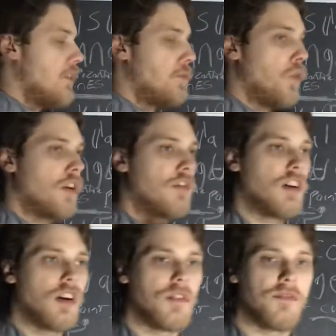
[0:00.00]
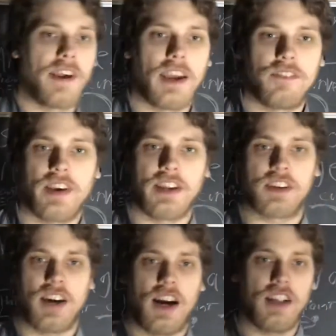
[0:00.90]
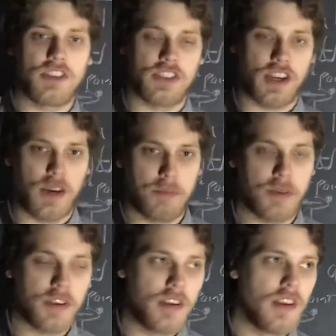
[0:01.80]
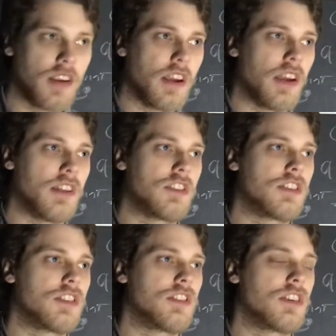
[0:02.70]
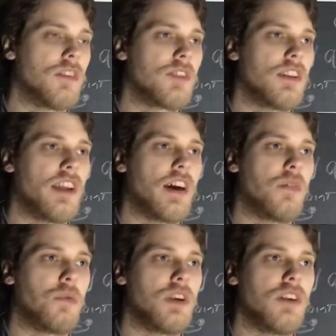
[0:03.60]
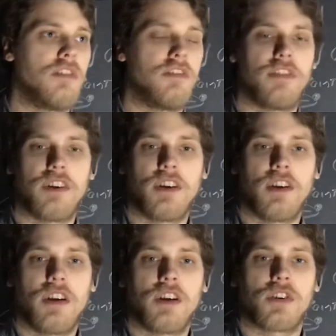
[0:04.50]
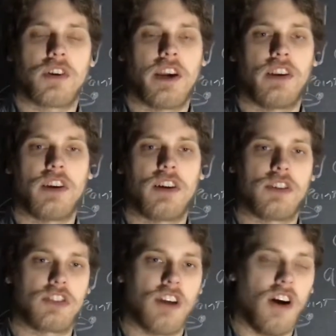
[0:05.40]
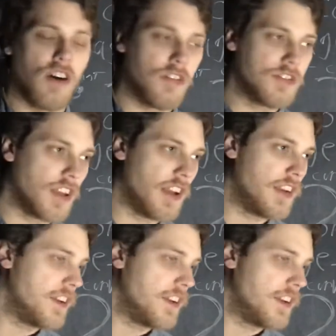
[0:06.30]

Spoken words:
is more of a man-made concept. It's something that we've created ourselves.